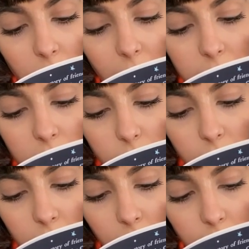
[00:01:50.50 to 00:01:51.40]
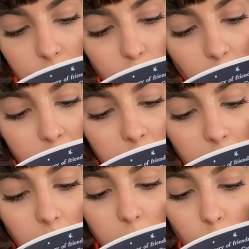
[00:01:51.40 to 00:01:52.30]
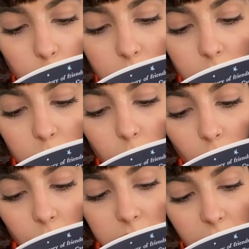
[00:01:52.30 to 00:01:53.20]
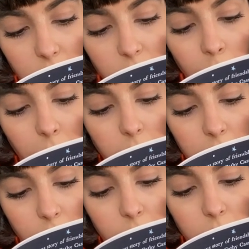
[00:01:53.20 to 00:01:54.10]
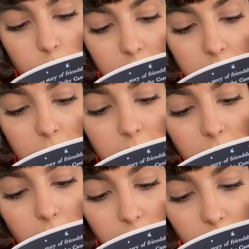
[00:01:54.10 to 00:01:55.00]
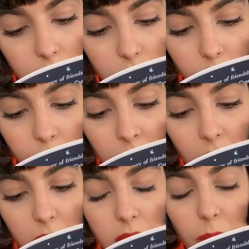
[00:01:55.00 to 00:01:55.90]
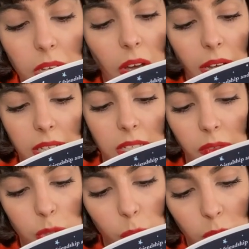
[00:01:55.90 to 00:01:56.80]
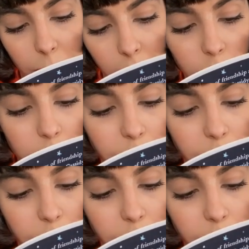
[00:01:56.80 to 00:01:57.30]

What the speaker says: And soon enough, Mum and Elle have launched into a conversation about different traditions in the theatre, something I could never talk about.